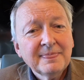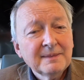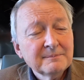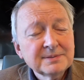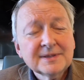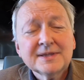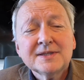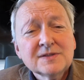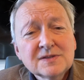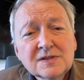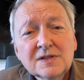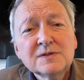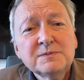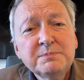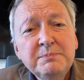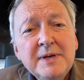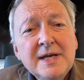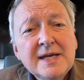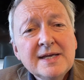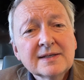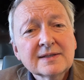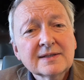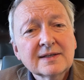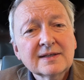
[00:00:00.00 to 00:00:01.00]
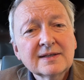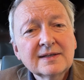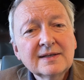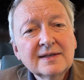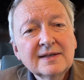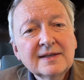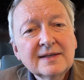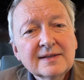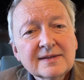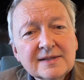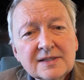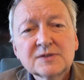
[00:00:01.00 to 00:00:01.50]
but this is big.
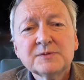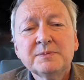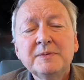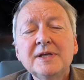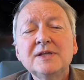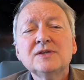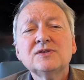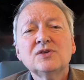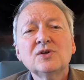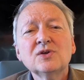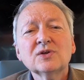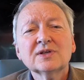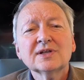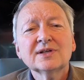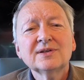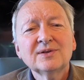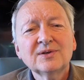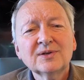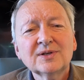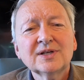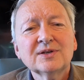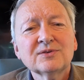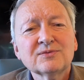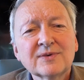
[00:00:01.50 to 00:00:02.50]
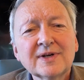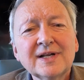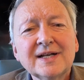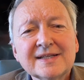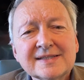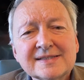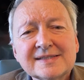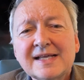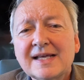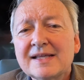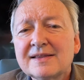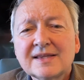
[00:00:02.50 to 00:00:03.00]
This means you can look at real
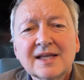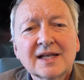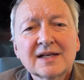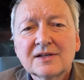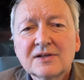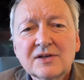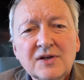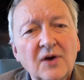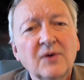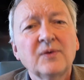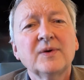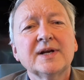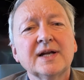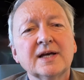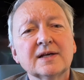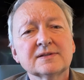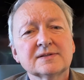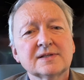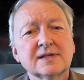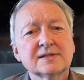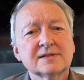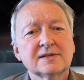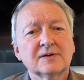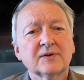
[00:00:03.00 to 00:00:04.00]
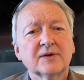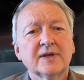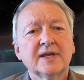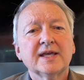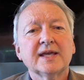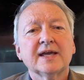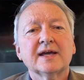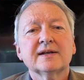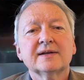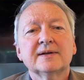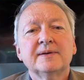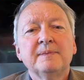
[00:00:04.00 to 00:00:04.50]
estate that no one else is
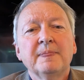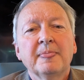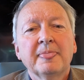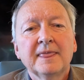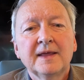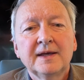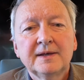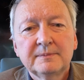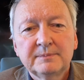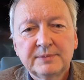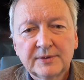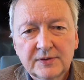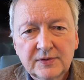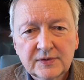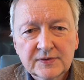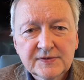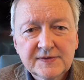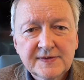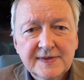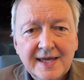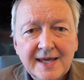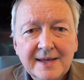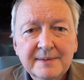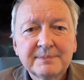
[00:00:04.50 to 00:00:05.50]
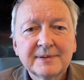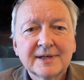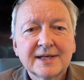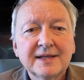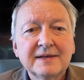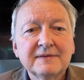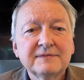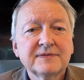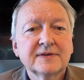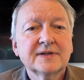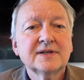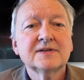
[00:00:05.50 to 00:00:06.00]
looking at, because their
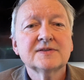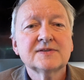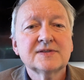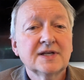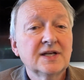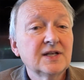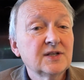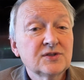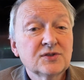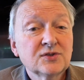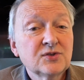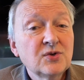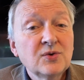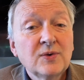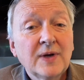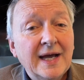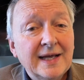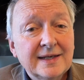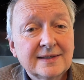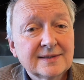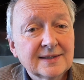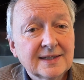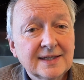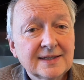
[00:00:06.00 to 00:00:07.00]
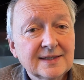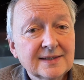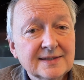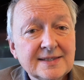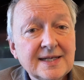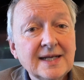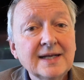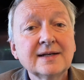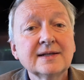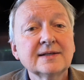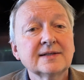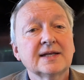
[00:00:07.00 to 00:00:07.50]
belief is it's too hard to get a
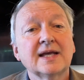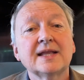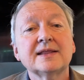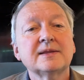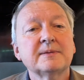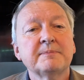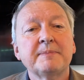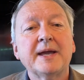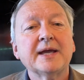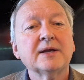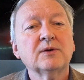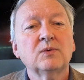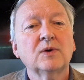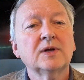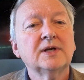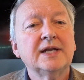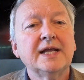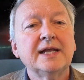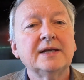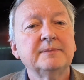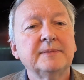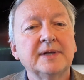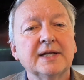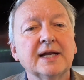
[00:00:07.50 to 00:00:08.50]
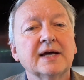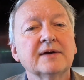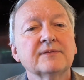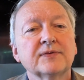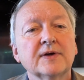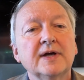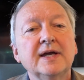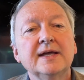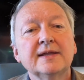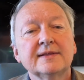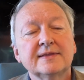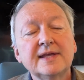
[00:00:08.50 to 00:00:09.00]
tenant and the bank won't lend me enough.
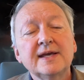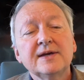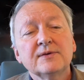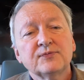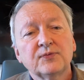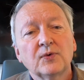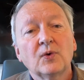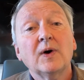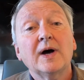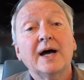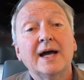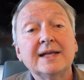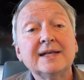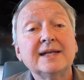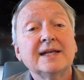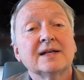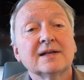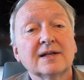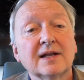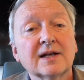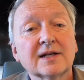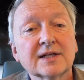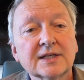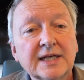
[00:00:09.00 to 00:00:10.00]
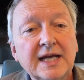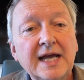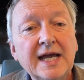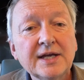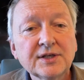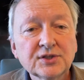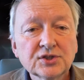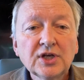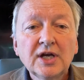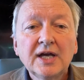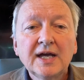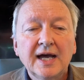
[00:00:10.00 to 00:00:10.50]
Therefore, I need a lot of
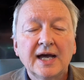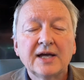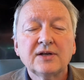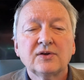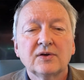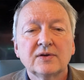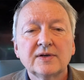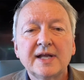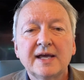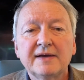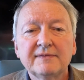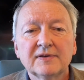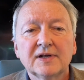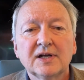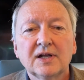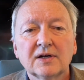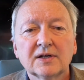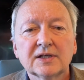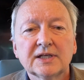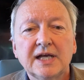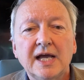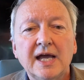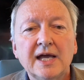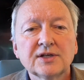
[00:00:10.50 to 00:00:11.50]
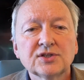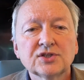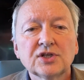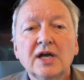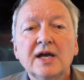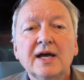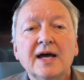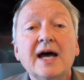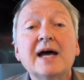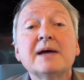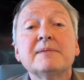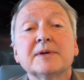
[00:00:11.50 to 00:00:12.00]
cash. I don't have a lot of cash.
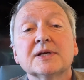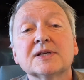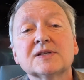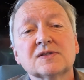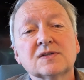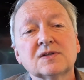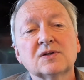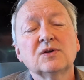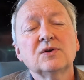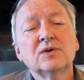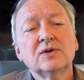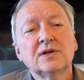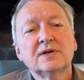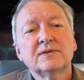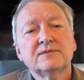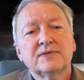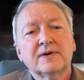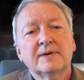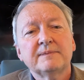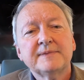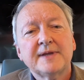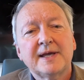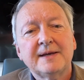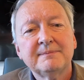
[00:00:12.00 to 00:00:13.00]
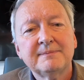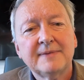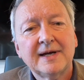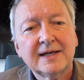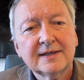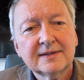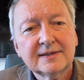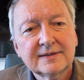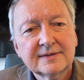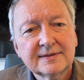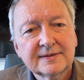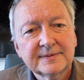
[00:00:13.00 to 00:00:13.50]
I'm excluded from that
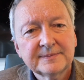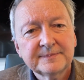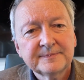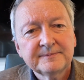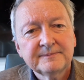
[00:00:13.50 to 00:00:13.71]
market.